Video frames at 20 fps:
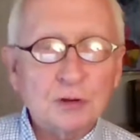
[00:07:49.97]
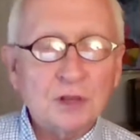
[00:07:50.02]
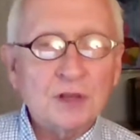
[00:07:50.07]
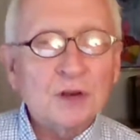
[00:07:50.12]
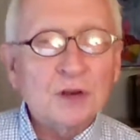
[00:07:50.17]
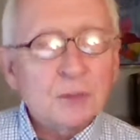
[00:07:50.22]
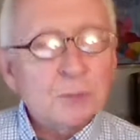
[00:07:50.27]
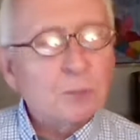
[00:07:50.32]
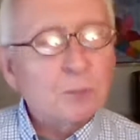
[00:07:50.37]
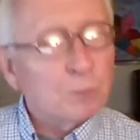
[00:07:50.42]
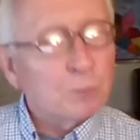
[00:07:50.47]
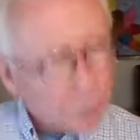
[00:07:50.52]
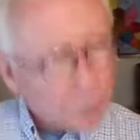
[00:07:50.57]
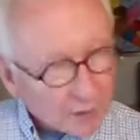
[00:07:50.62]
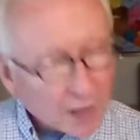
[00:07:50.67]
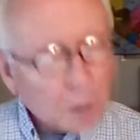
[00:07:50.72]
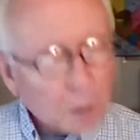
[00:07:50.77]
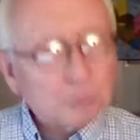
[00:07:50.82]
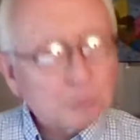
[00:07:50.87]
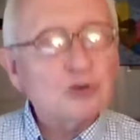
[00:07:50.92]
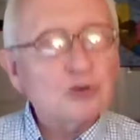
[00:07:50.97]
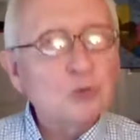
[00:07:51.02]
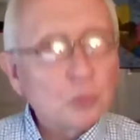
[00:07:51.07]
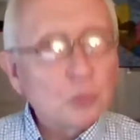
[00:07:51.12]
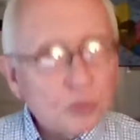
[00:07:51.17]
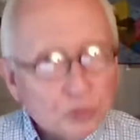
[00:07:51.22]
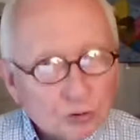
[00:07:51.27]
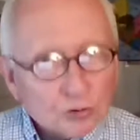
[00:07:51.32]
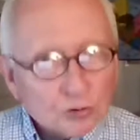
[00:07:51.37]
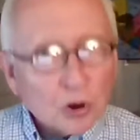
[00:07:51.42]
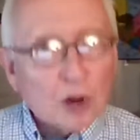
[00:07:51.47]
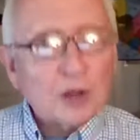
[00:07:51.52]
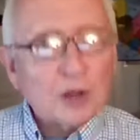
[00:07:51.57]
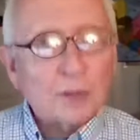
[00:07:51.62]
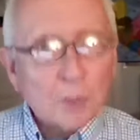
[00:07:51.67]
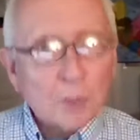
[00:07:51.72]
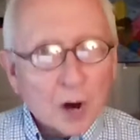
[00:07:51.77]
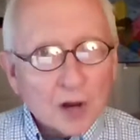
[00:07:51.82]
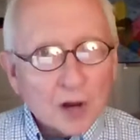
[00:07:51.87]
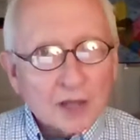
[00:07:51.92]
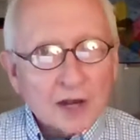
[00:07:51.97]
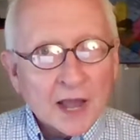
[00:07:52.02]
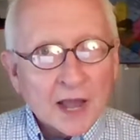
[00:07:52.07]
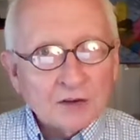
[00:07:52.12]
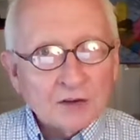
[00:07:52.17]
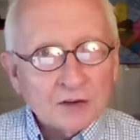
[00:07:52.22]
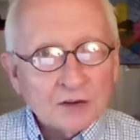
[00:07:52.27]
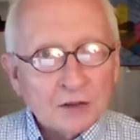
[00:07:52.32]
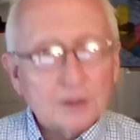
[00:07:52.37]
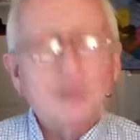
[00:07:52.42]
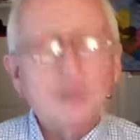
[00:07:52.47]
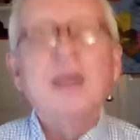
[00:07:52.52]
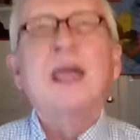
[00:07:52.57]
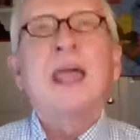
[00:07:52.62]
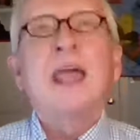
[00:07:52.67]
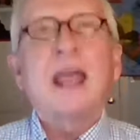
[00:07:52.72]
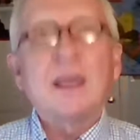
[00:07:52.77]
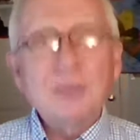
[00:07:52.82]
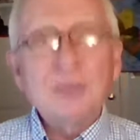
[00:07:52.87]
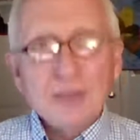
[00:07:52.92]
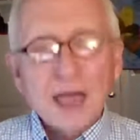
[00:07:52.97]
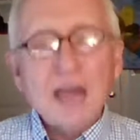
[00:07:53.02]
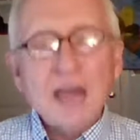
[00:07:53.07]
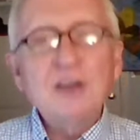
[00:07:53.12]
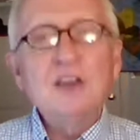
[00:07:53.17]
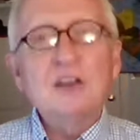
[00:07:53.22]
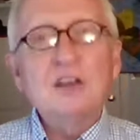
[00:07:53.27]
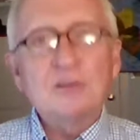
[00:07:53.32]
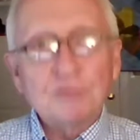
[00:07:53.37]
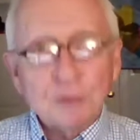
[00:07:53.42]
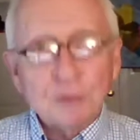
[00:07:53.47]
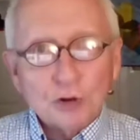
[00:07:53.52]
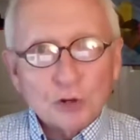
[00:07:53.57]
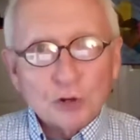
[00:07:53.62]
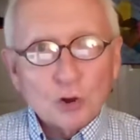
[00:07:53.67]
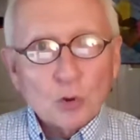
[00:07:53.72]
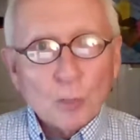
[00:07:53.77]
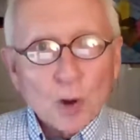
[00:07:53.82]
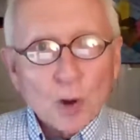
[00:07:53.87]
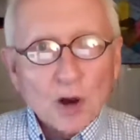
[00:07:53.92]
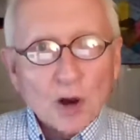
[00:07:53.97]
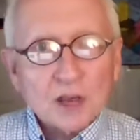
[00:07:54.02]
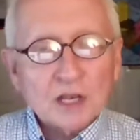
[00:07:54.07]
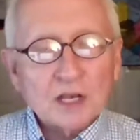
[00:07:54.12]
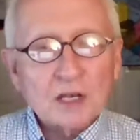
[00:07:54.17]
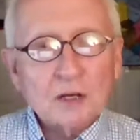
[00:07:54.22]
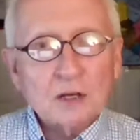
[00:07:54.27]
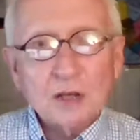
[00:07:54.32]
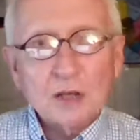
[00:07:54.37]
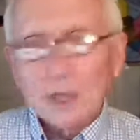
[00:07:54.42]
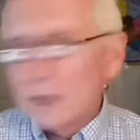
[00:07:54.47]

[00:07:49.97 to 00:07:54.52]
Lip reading: And then it helps you with your target market idea and the idea of vertical marketing.